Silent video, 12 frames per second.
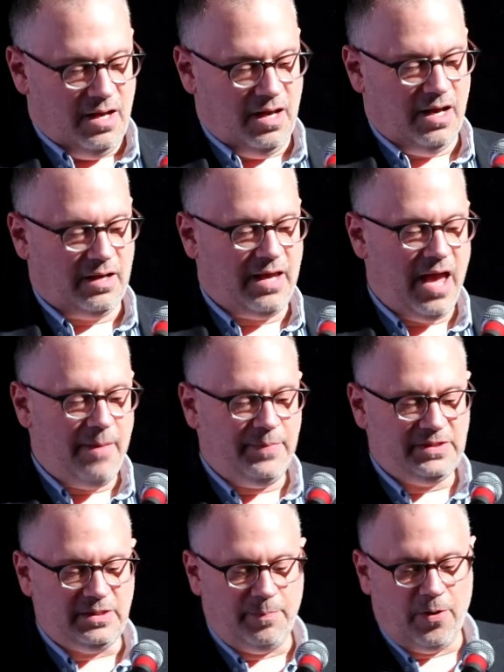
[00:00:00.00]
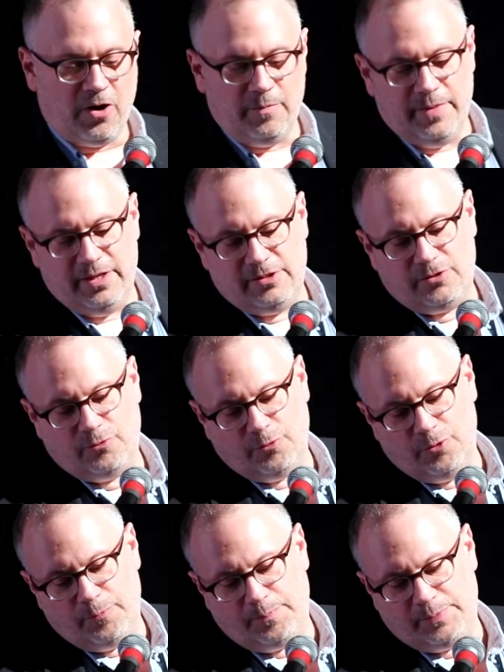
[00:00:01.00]
uh, campus departments,
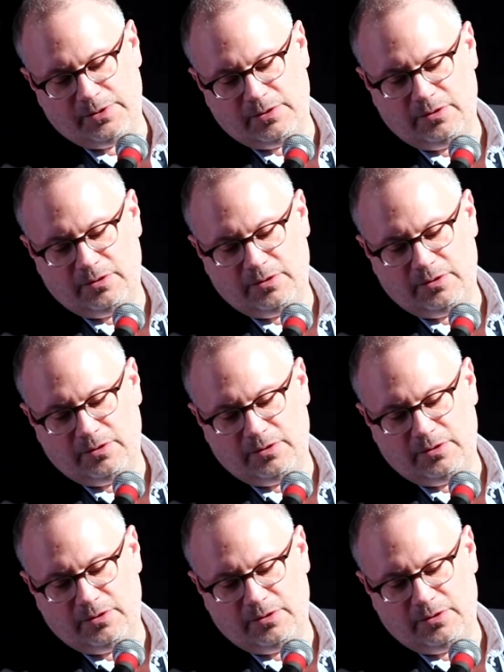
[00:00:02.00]
groups,